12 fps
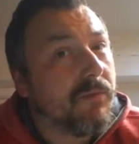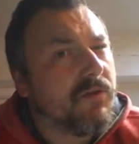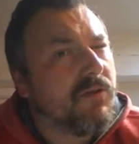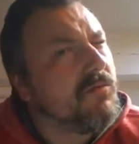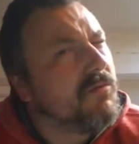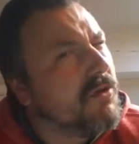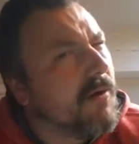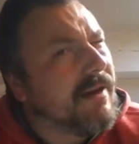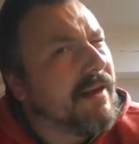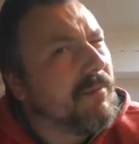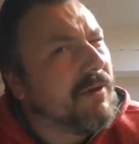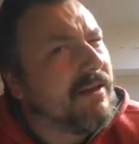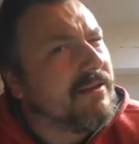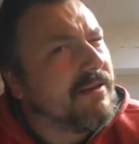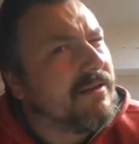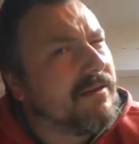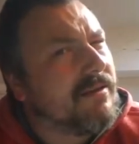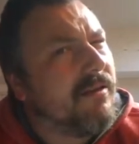Do you know any
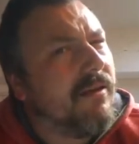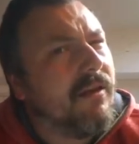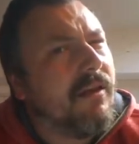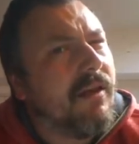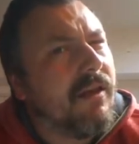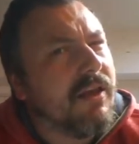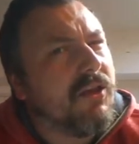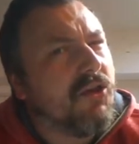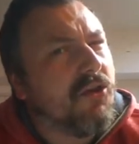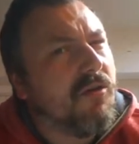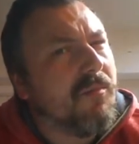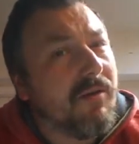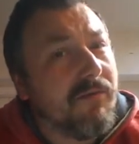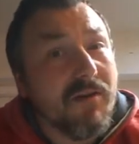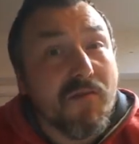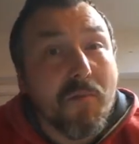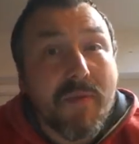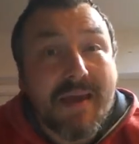places in Europe? Have you
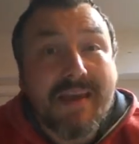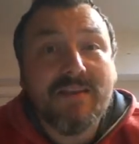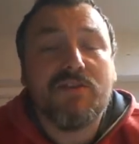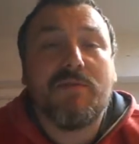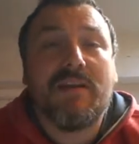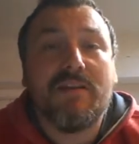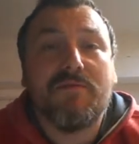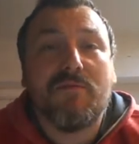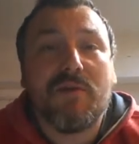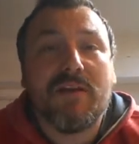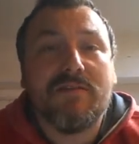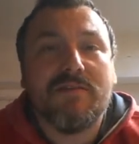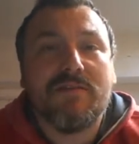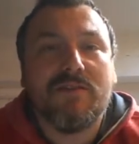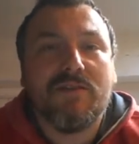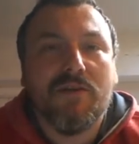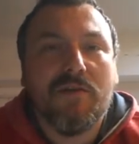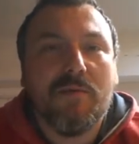ever been to any different places in
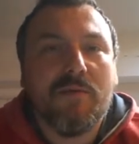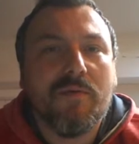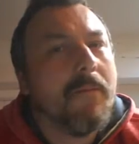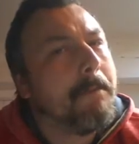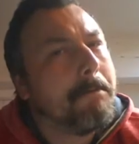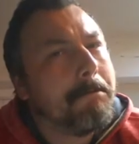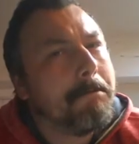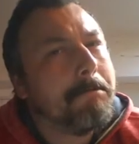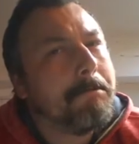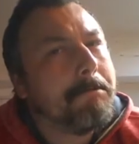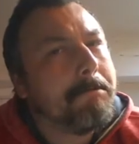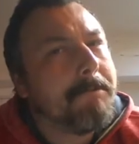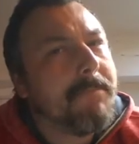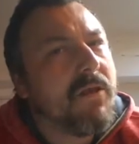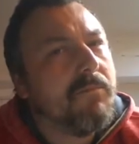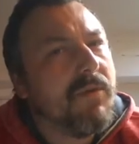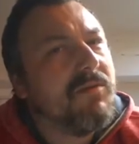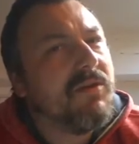Europe?
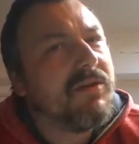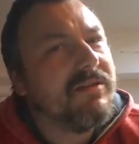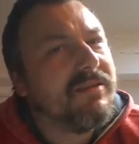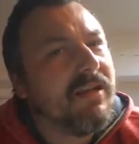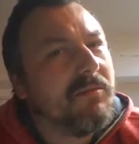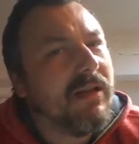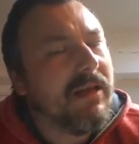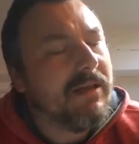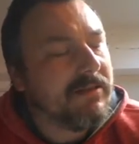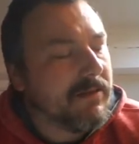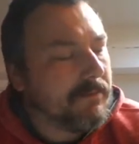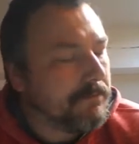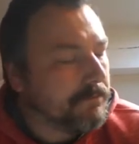Maybe you can tell me later.